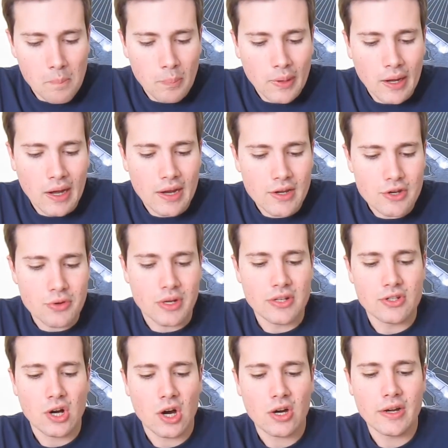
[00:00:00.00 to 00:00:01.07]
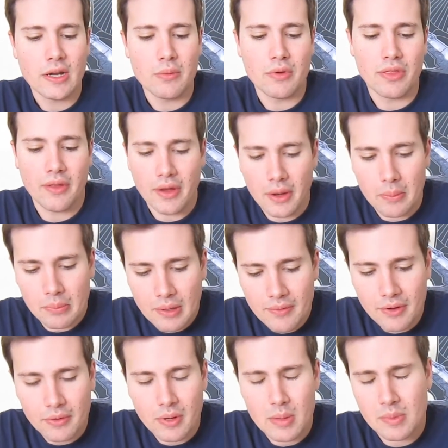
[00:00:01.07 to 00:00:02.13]
But you can target it with an
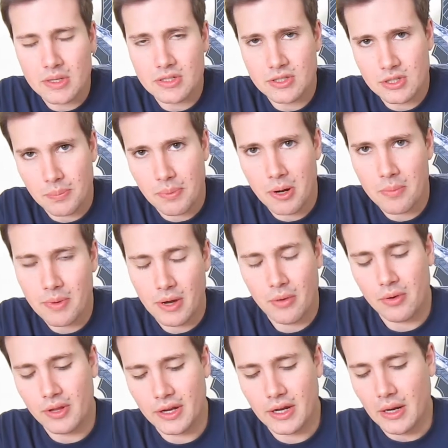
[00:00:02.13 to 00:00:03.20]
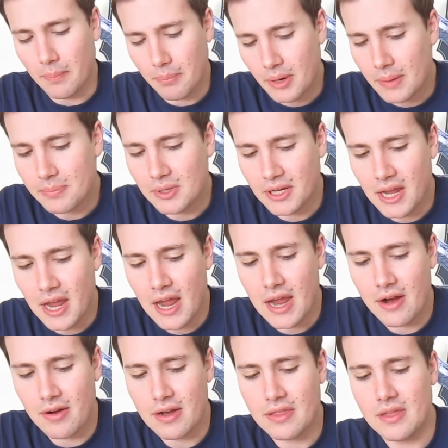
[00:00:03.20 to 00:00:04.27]
Oblivion Ring because it's a permanent, or like an Abrupt
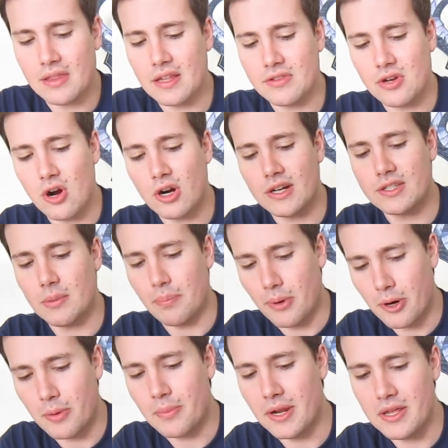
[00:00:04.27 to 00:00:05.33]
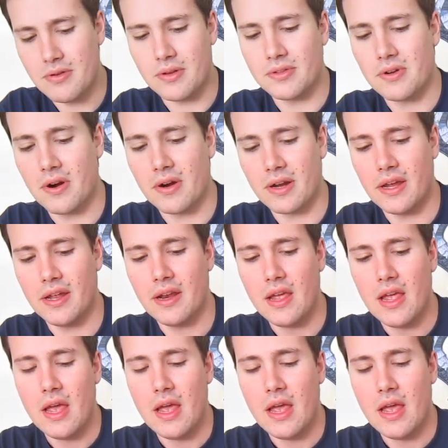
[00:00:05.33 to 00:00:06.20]
Decay, or anything that targets a permanent you can target.